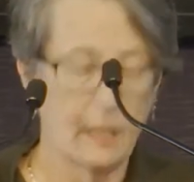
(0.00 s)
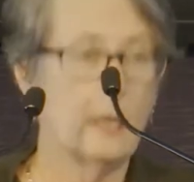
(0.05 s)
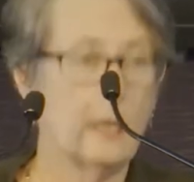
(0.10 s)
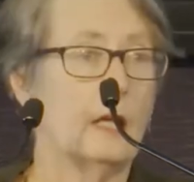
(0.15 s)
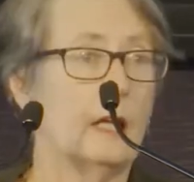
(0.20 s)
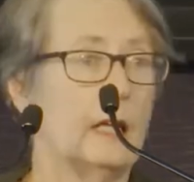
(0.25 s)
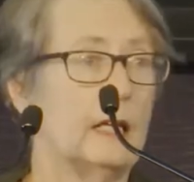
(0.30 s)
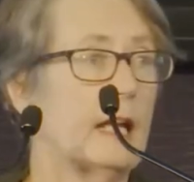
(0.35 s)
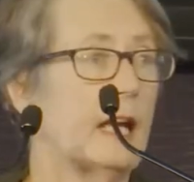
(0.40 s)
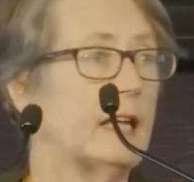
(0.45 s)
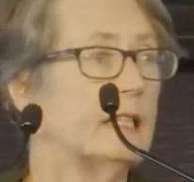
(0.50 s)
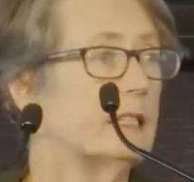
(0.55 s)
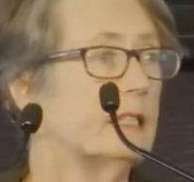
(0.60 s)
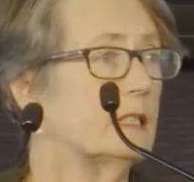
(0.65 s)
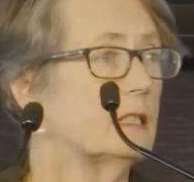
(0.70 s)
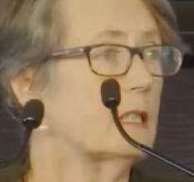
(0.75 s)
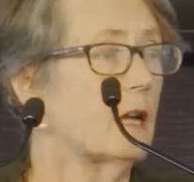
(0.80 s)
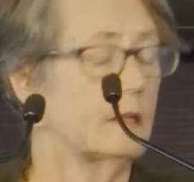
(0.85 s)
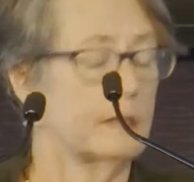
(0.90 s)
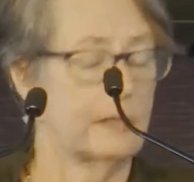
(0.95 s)
In
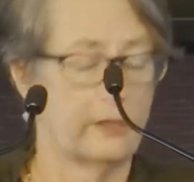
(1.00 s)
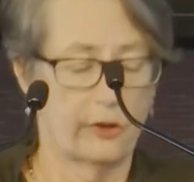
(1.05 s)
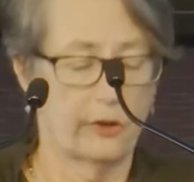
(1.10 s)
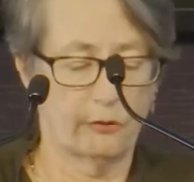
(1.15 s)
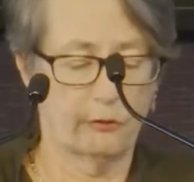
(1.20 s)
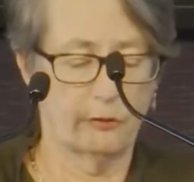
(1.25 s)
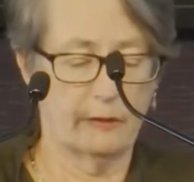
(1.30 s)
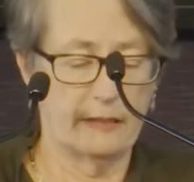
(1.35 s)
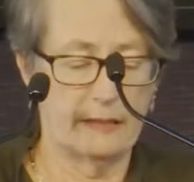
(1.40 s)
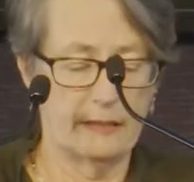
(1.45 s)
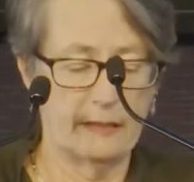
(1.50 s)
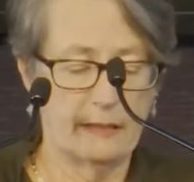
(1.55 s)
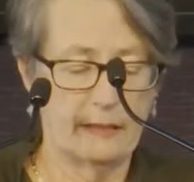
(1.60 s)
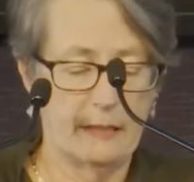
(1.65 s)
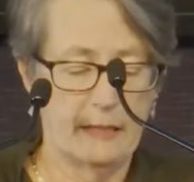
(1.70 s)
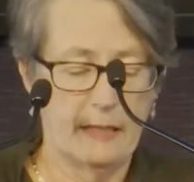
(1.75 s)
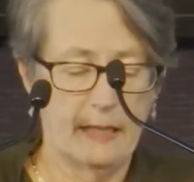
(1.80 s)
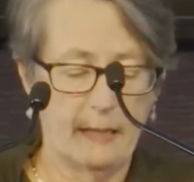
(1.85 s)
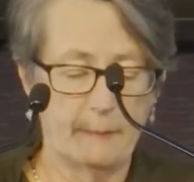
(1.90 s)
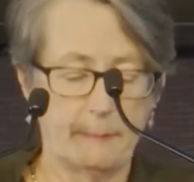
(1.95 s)
1893,
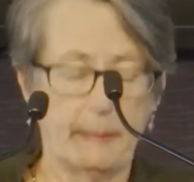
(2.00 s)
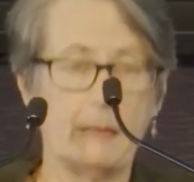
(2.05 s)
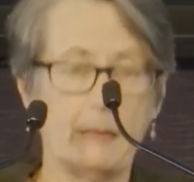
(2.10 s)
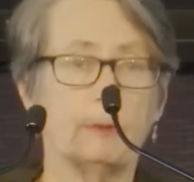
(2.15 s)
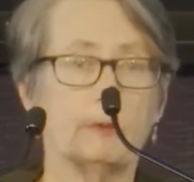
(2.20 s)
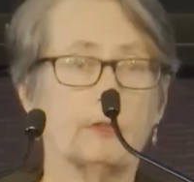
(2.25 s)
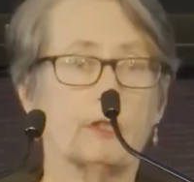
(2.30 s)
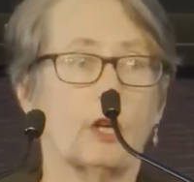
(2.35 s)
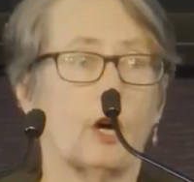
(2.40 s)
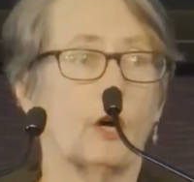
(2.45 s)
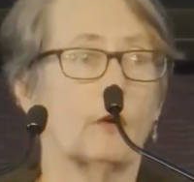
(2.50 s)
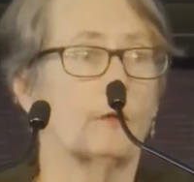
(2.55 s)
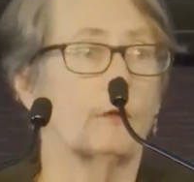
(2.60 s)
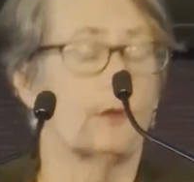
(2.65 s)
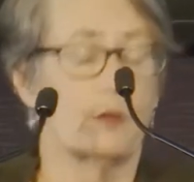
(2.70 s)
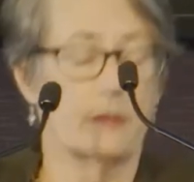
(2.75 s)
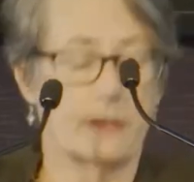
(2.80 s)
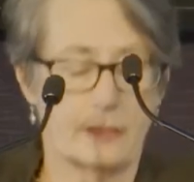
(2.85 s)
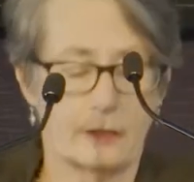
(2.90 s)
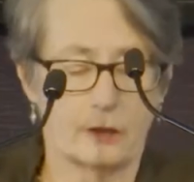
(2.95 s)
a People's
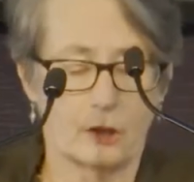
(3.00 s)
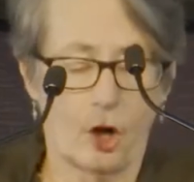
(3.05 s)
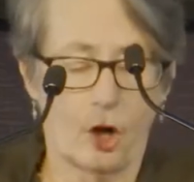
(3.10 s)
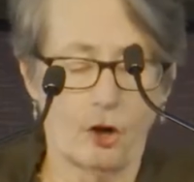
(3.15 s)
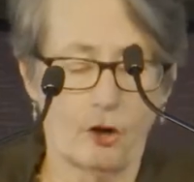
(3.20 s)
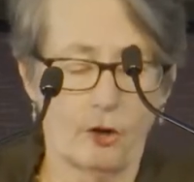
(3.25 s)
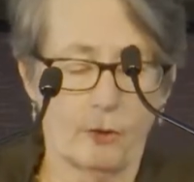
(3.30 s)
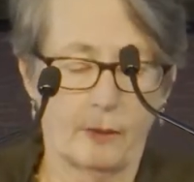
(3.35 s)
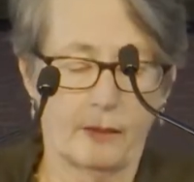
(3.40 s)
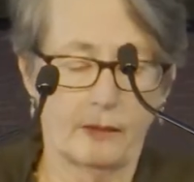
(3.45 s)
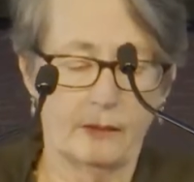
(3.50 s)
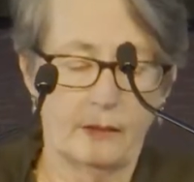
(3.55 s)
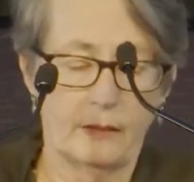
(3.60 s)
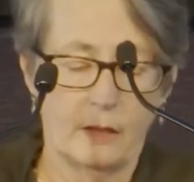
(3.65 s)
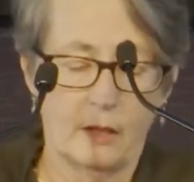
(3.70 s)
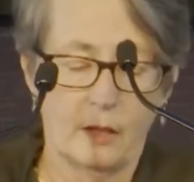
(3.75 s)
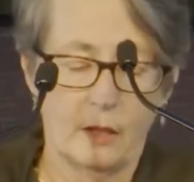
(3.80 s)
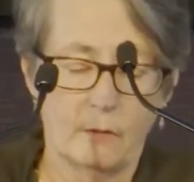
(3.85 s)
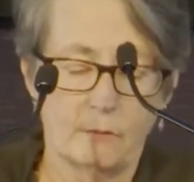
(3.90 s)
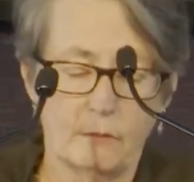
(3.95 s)
Conference at Corowa
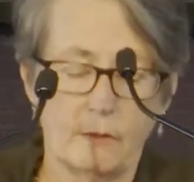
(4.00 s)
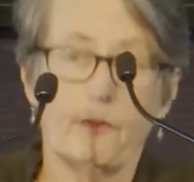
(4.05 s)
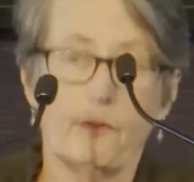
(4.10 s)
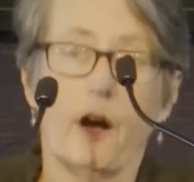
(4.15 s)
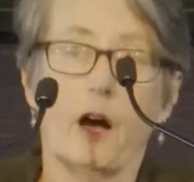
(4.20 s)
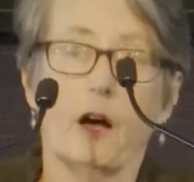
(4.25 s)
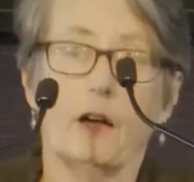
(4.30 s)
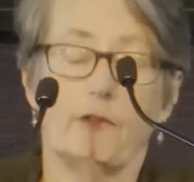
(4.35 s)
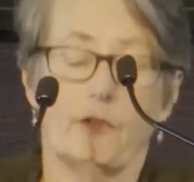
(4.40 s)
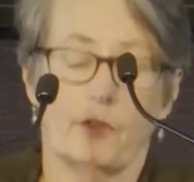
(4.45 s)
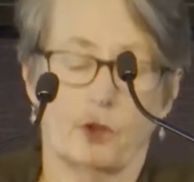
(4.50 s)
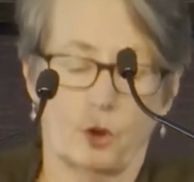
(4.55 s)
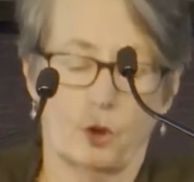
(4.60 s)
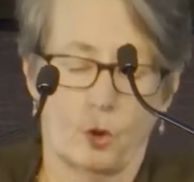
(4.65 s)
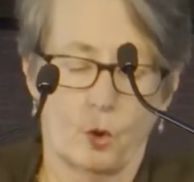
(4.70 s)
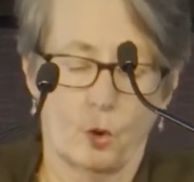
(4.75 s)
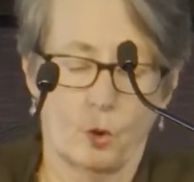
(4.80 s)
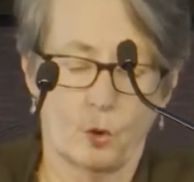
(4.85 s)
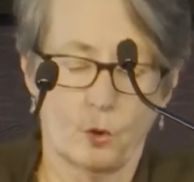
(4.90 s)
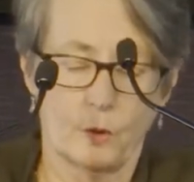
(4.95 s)
revived the
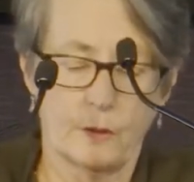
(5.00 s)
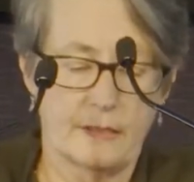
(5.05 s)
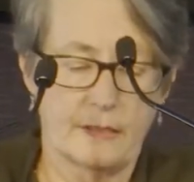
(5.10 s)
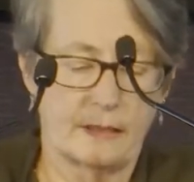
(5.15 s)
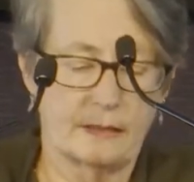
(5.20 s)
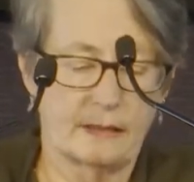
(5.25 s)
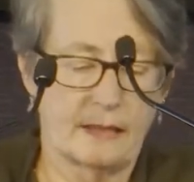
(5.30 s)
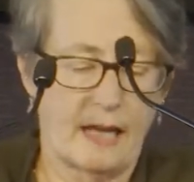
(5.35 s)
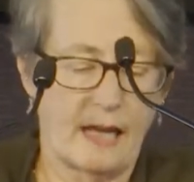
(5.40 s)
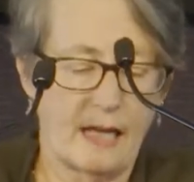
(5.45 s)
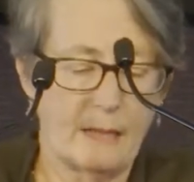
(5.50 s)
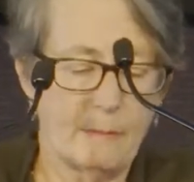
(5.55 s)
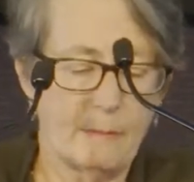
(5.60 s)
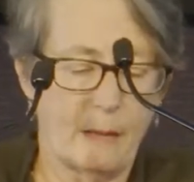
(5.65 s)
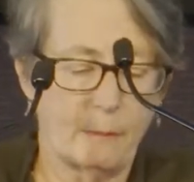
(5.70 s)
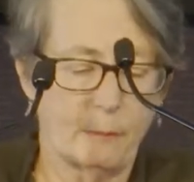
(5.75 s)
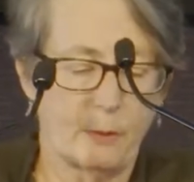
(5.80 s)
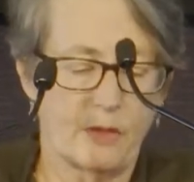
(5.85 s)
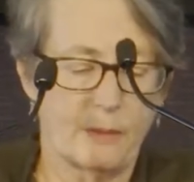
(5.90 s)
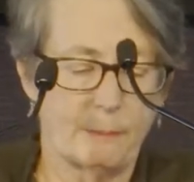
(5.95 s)
cause and came
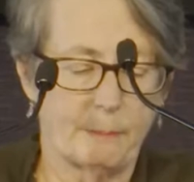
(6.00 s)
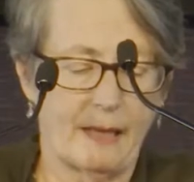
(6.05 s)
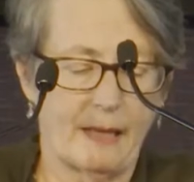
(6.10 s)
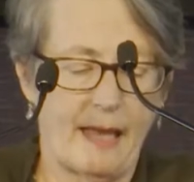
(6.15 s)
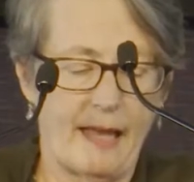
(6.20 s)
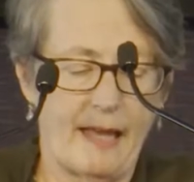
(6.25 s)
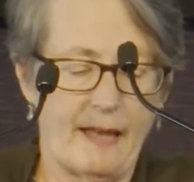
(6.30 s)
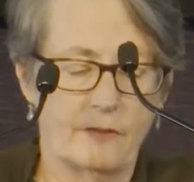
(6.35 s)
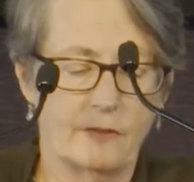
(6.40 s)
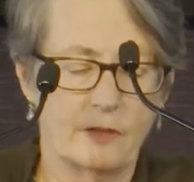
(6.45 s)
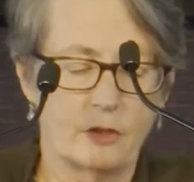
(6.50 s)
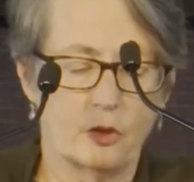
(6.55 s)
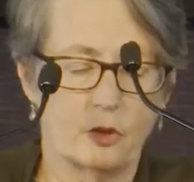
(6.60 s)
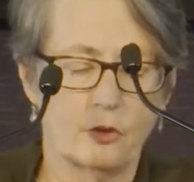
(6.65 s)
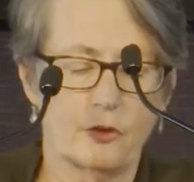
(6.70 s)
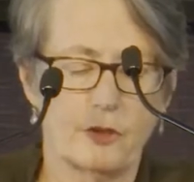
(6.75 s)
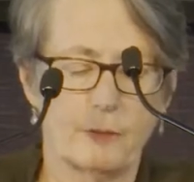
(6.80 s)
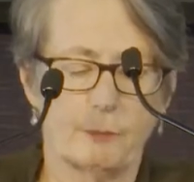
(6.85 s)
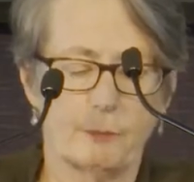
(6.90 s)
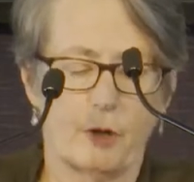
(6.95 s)
up with a plan that
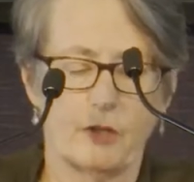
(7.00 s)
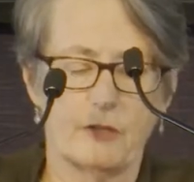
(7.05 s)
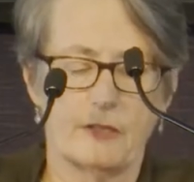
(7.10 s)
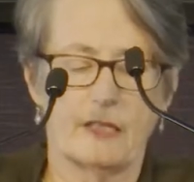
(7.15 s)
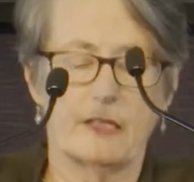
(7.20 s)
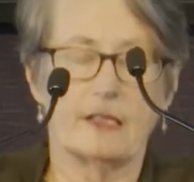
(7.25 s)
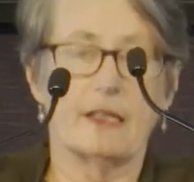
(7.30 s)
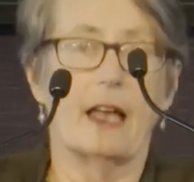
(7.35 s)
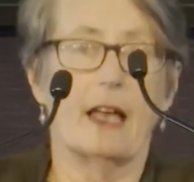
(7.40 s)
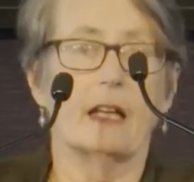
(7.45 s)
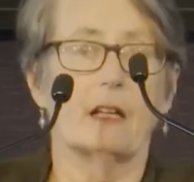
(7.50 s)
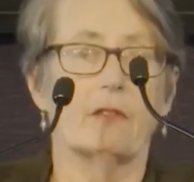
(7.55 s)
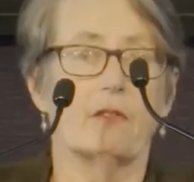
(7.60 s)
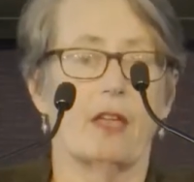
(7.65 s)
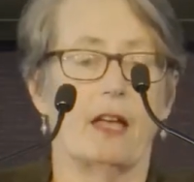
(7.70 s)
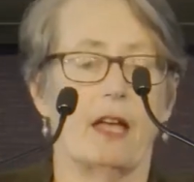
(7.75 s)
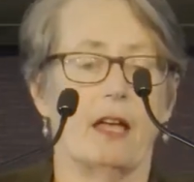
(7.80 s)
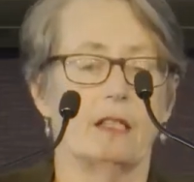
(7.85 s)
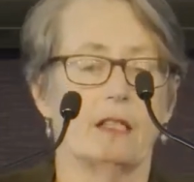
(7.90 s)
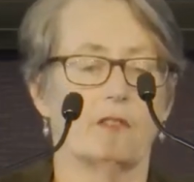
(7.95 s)
took the process out of the
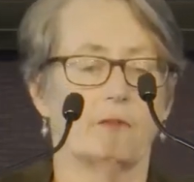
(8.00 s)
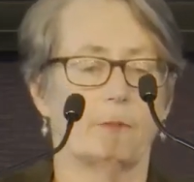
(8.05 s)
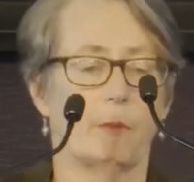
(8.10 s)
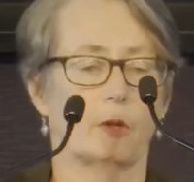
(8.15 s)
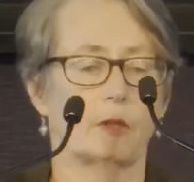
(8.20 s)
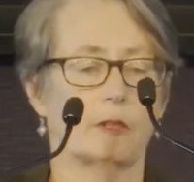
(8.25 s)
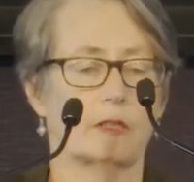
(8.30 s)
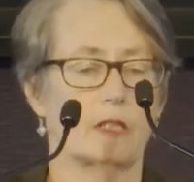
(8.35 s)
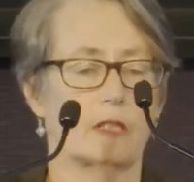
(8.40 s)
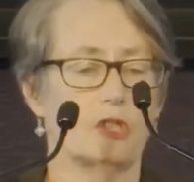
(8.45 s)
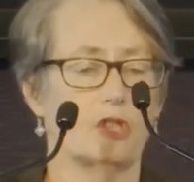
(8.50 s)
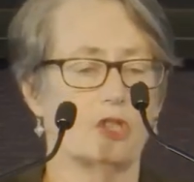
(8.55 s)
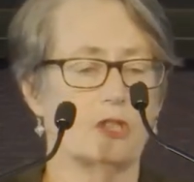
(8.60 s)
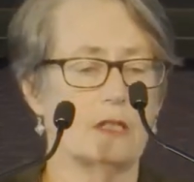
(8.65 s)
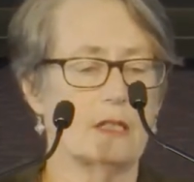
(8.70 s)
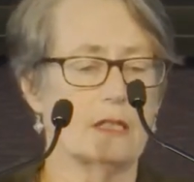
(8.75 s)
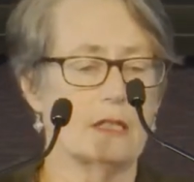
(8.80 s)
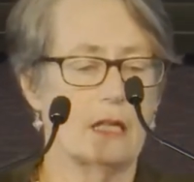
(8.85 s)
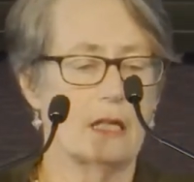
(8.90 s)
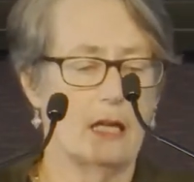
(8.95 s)
hands of
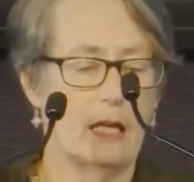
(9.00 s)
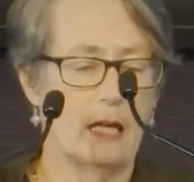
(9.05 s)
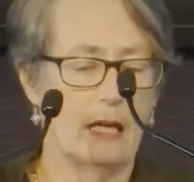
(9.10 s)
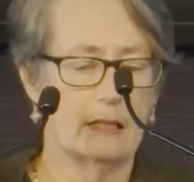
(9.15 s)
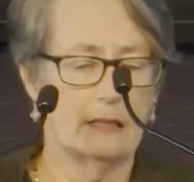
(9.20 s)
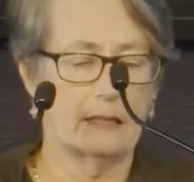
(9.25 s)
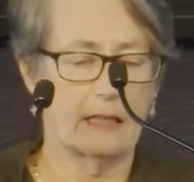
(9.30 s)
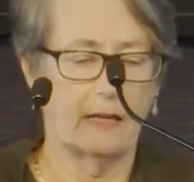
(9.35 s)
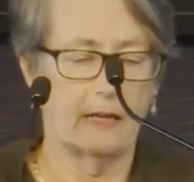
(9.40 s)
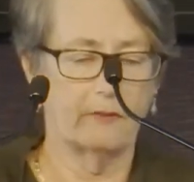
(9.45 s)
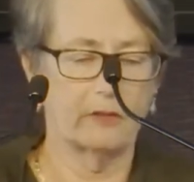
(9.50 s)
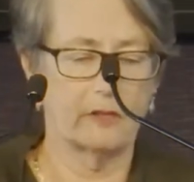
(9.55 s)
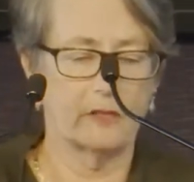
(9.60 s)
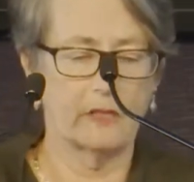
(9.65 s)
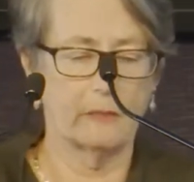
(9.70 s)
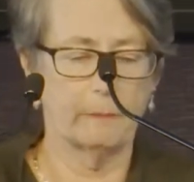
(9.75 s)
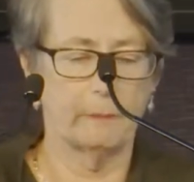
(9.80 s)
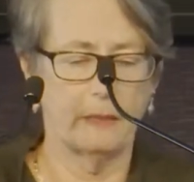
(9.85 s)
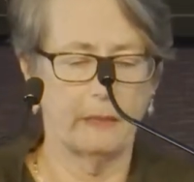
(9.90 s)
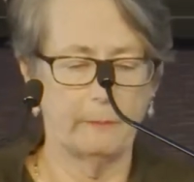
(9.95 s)
politicians and gave it to
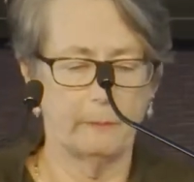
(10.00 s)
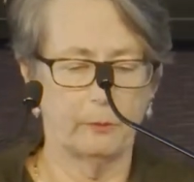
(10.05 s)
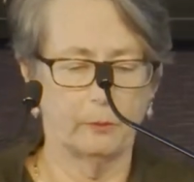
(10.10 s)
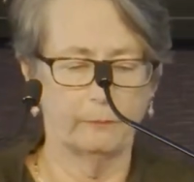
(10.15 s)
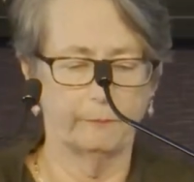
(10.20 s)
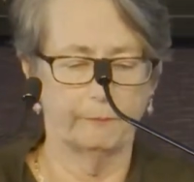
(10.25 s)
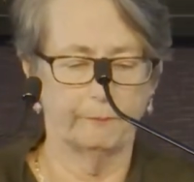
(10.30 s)
the people.